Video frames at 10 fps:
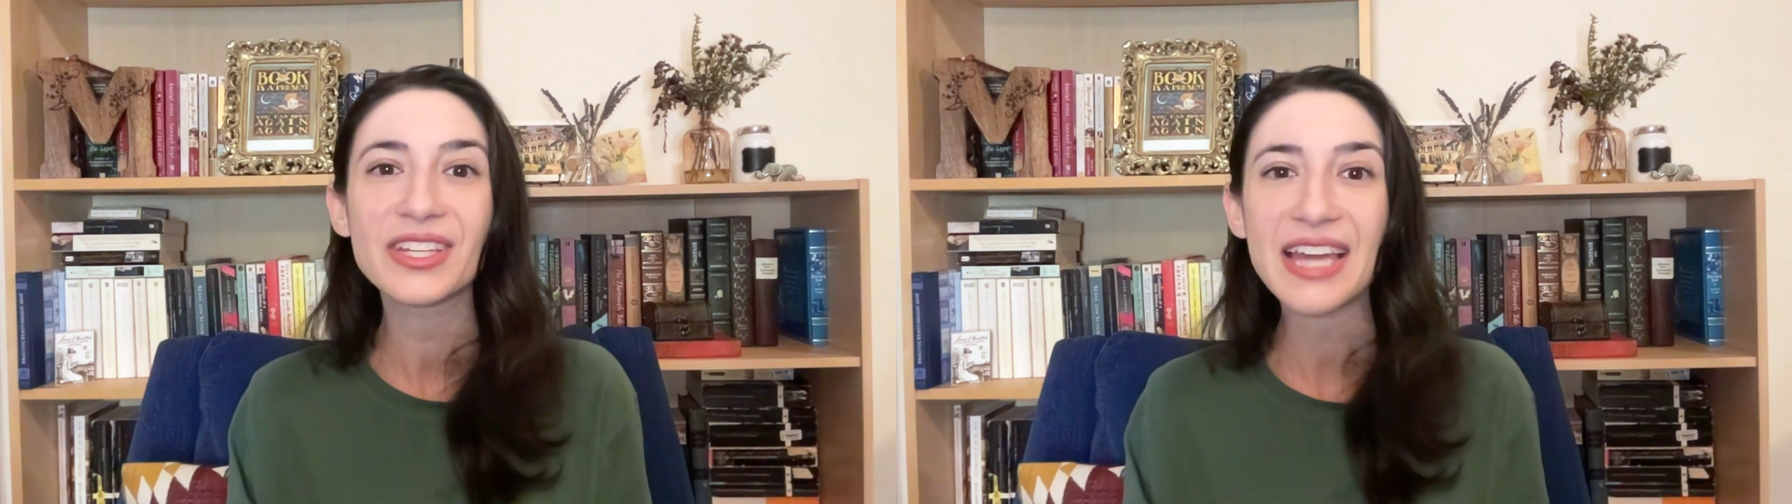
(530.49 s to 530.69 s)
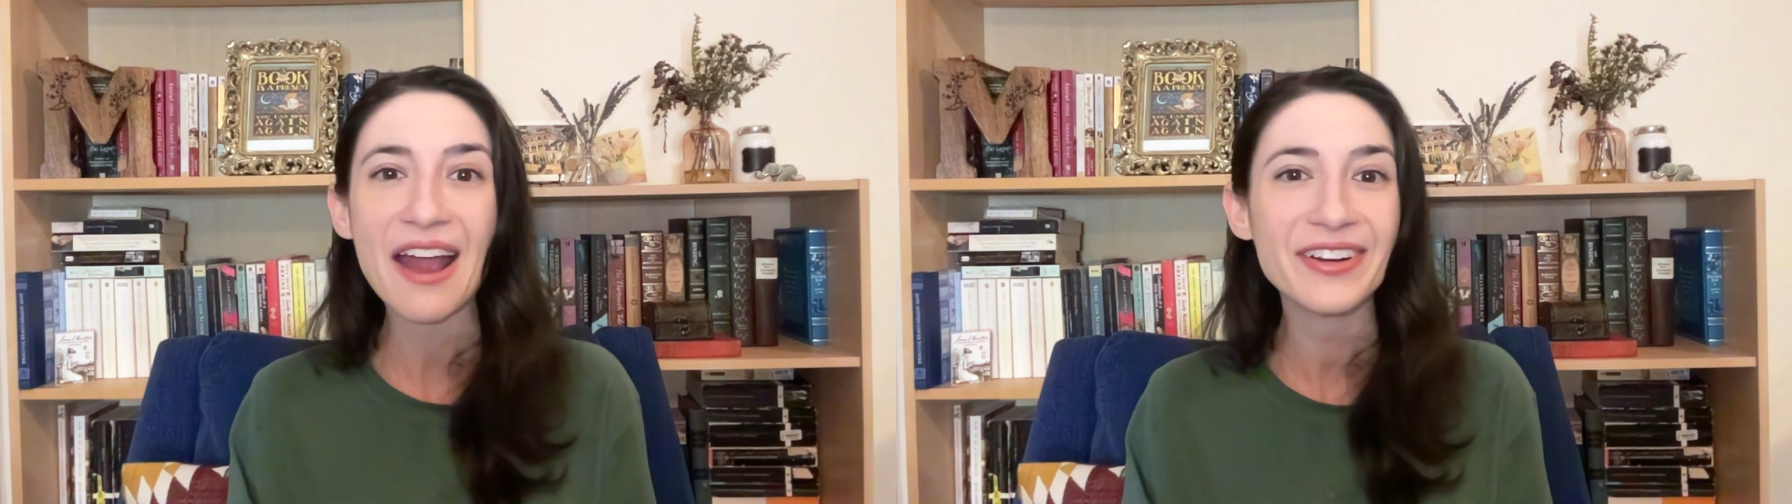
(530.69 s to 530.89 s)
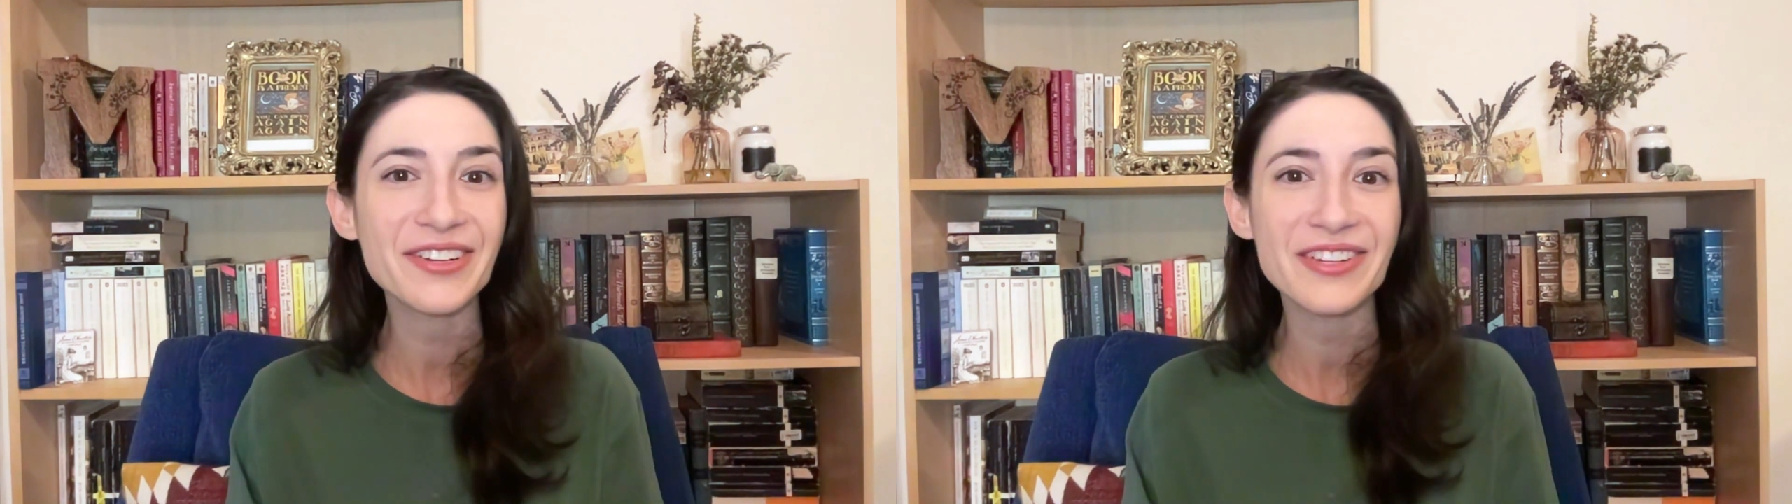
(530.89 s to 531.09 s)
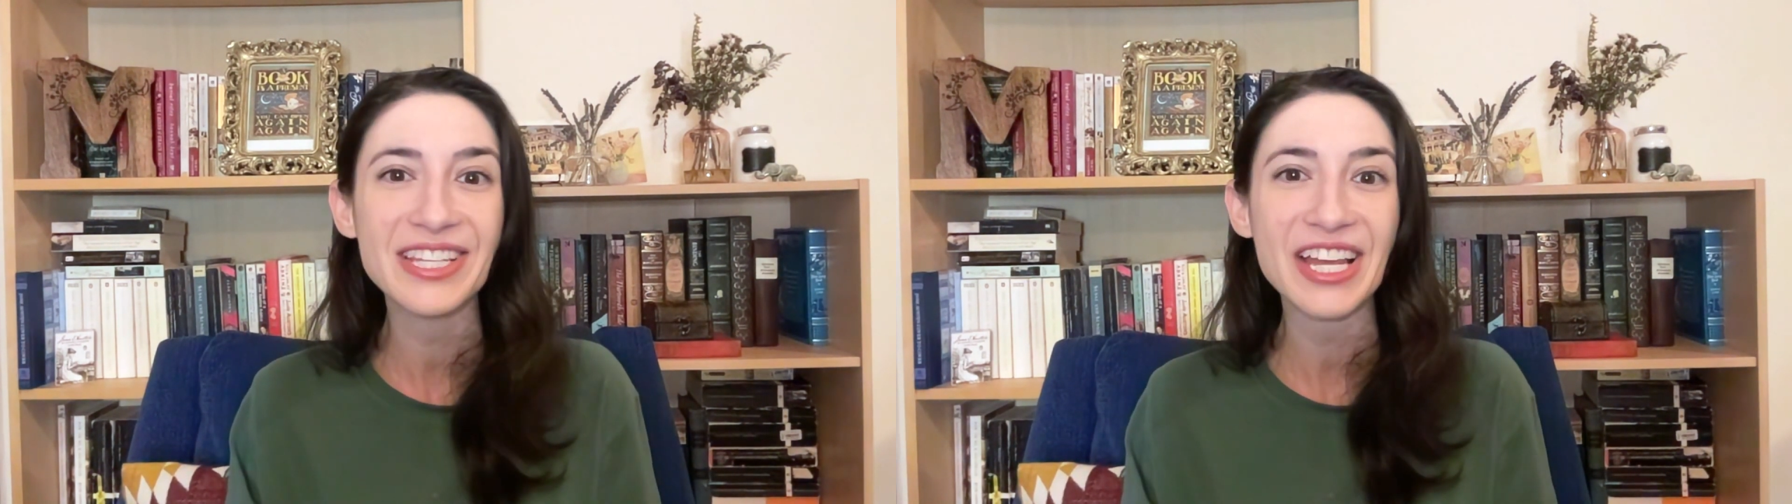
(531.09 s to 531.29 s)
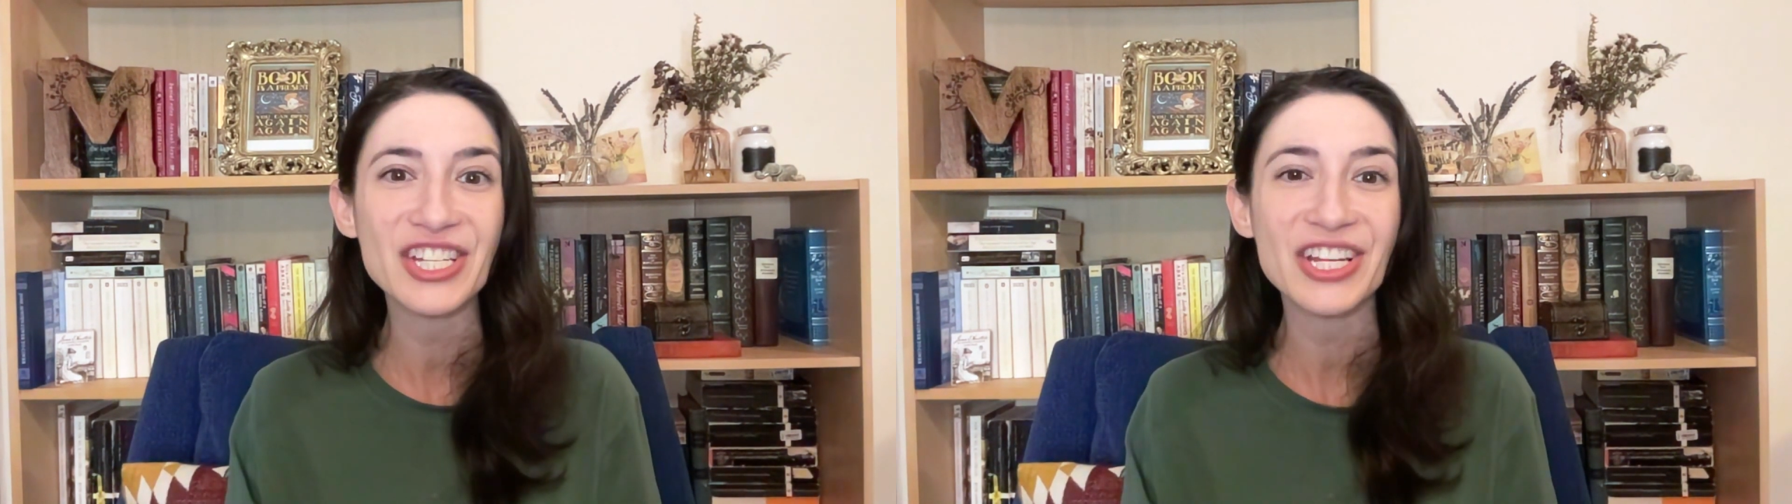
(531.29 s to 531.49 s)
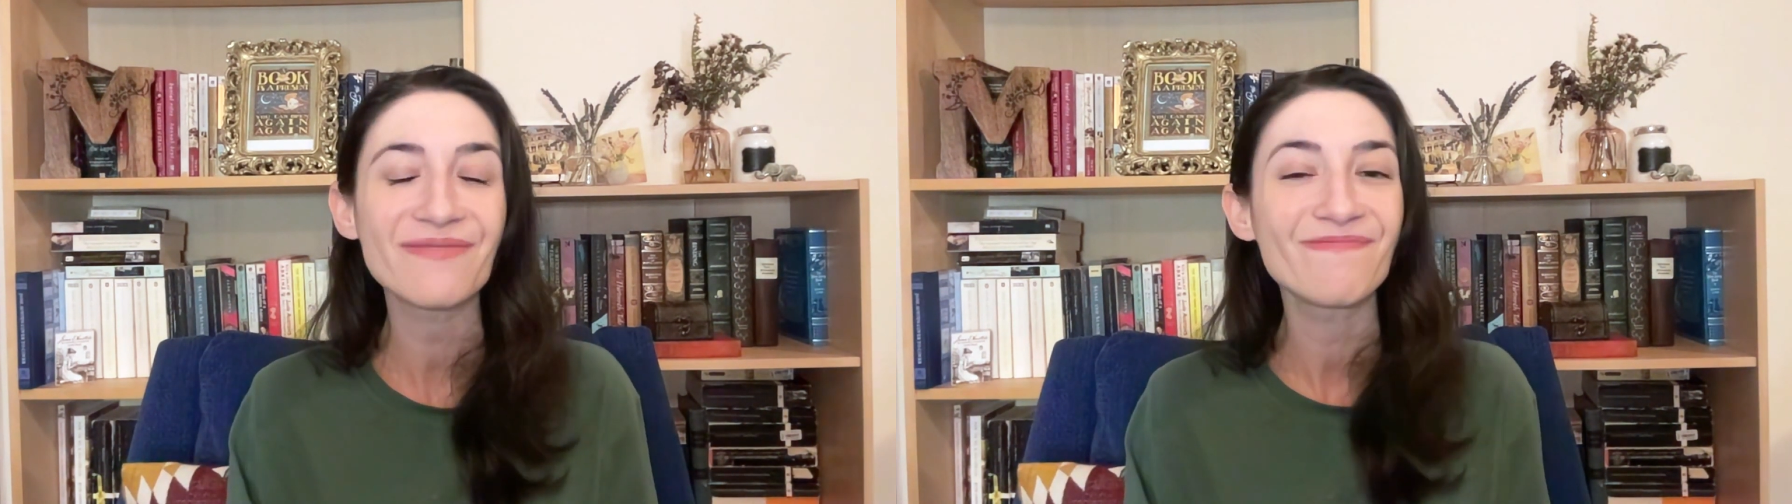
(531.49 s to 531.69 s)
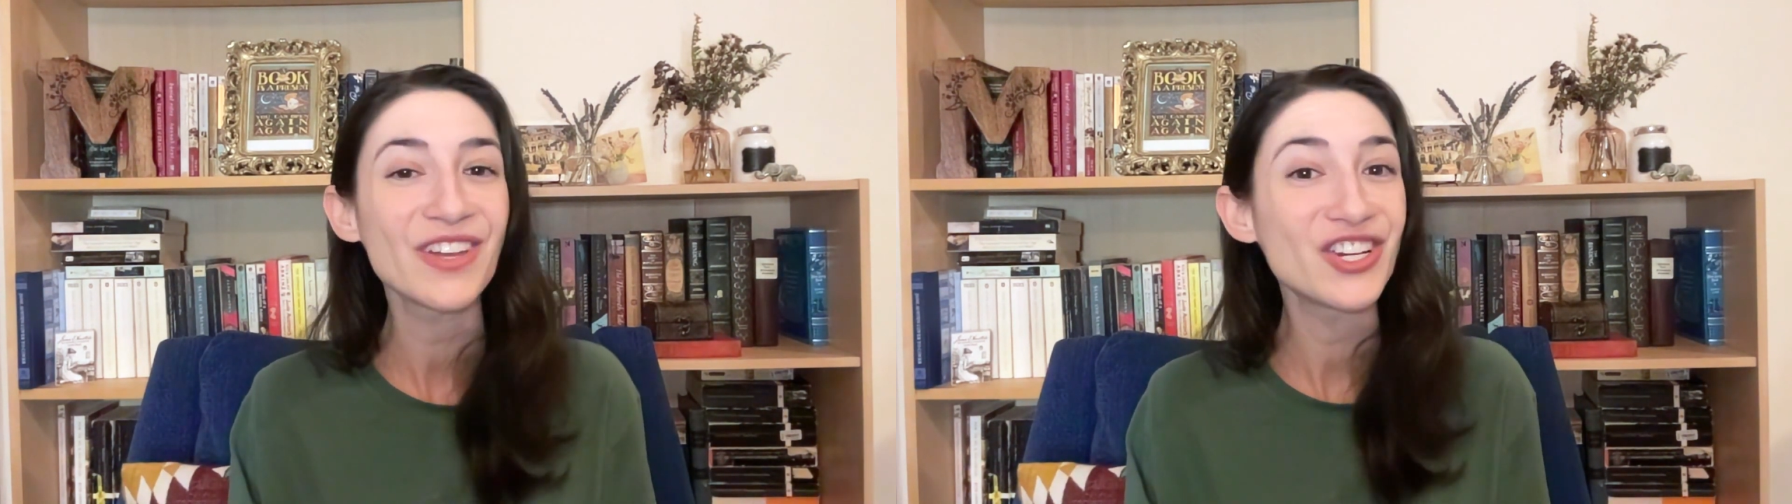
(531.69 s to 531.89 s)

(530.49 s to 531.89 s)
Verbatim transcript: characterization,